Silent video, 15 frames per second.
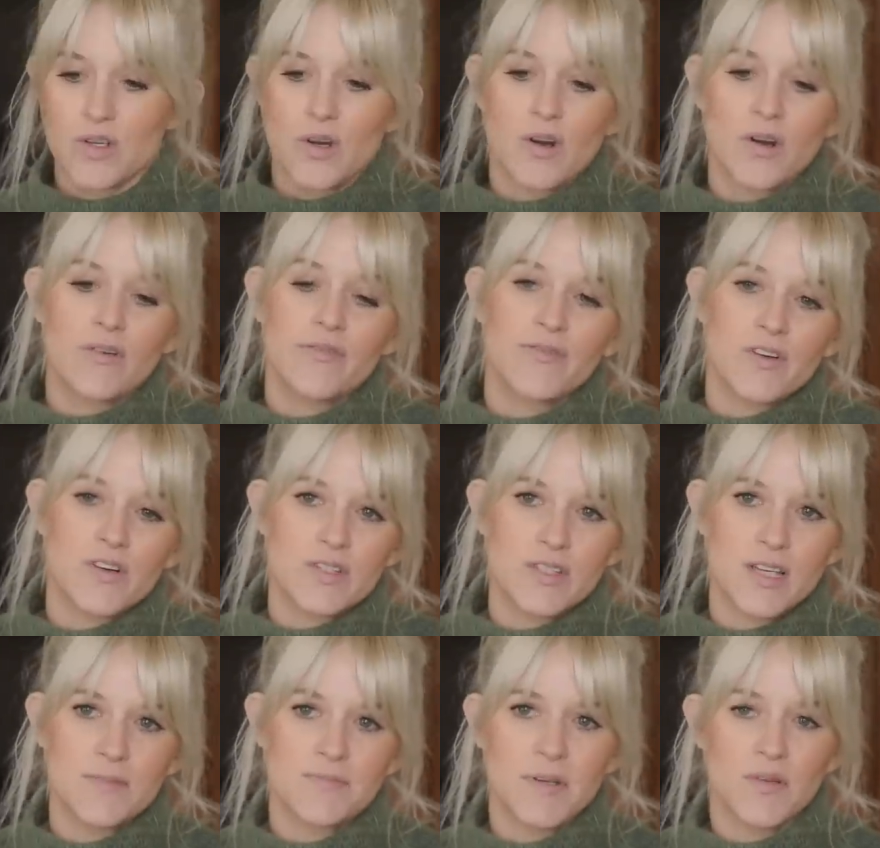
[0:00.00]
her first
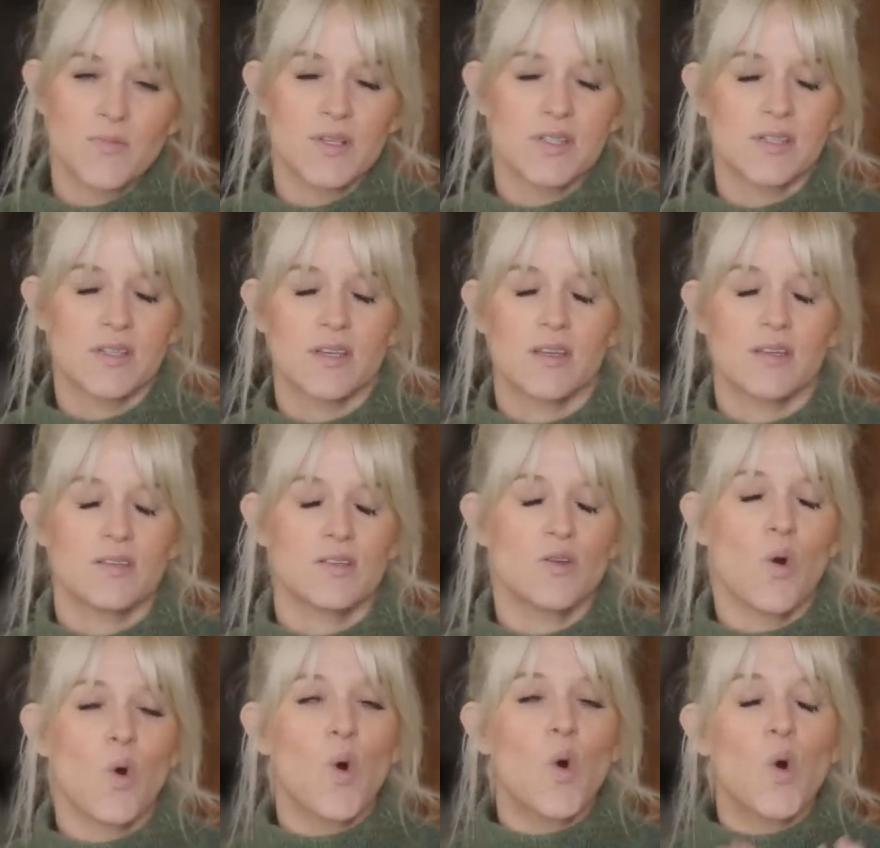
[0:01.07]
husband was
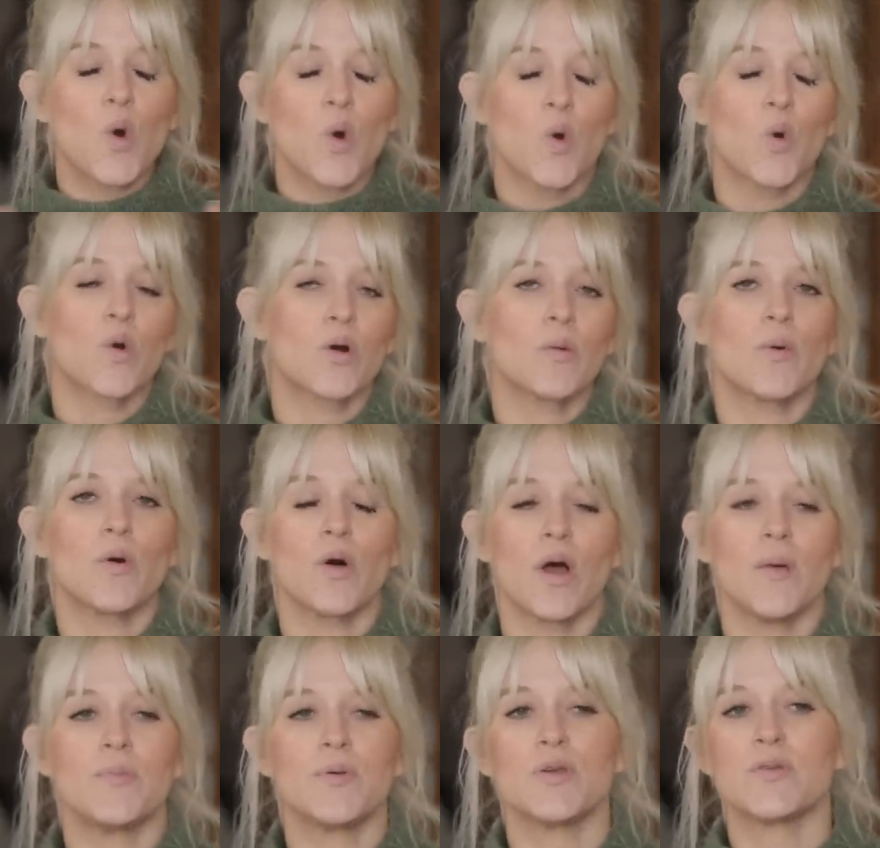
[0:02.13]
horrible,
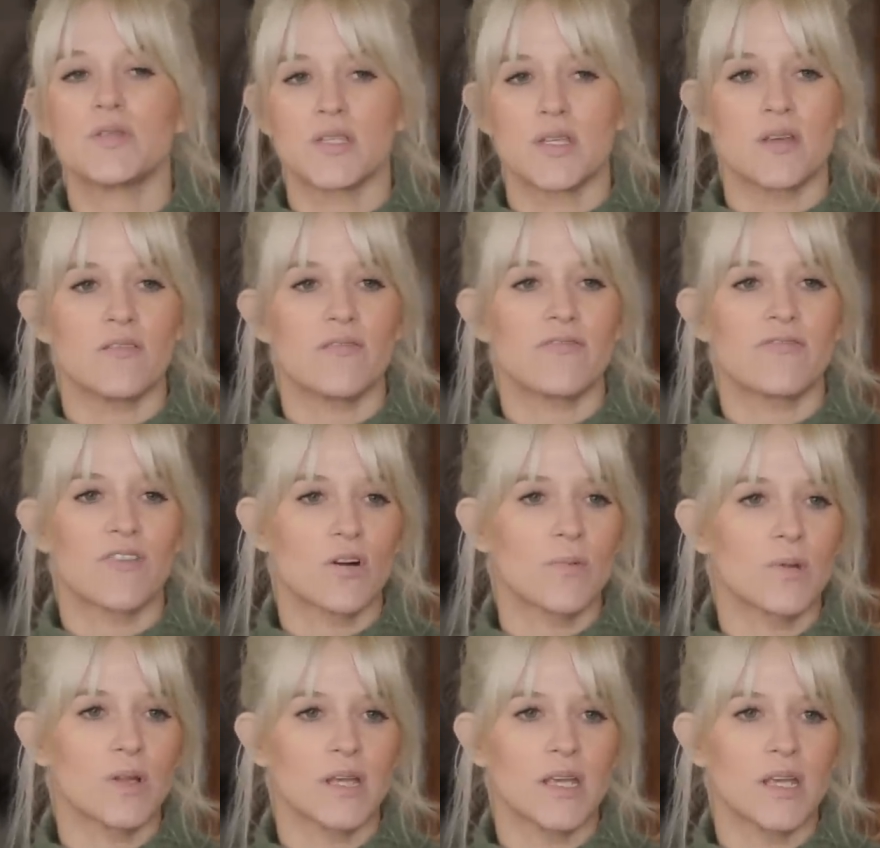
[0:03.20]
abusive, mm.
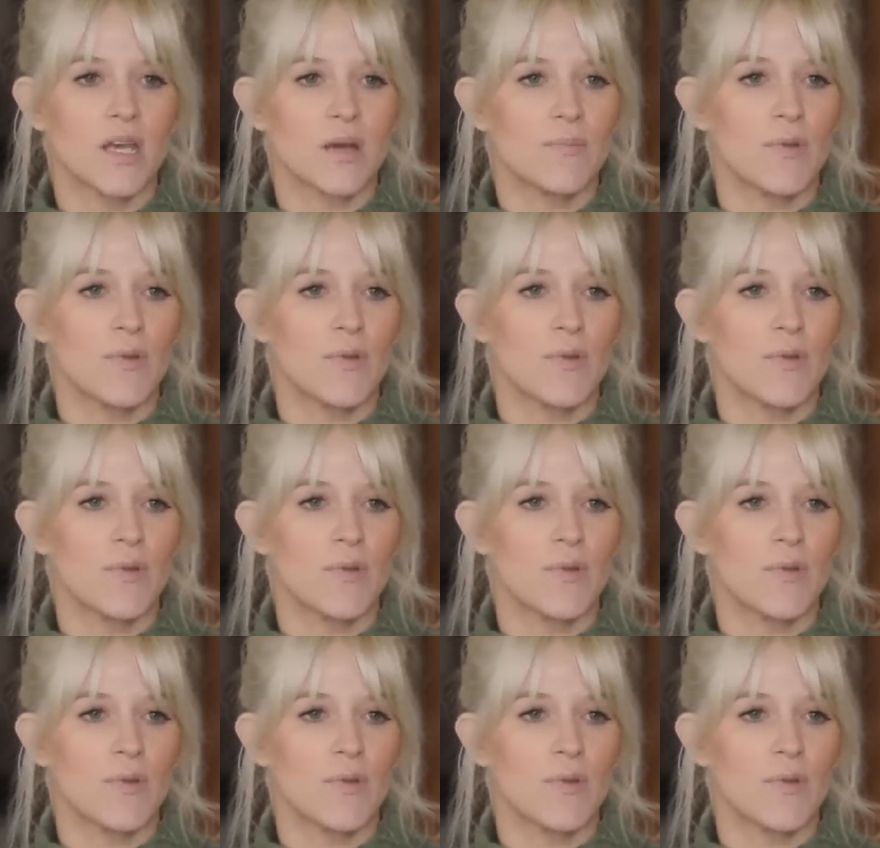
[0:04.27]
verbally, mm.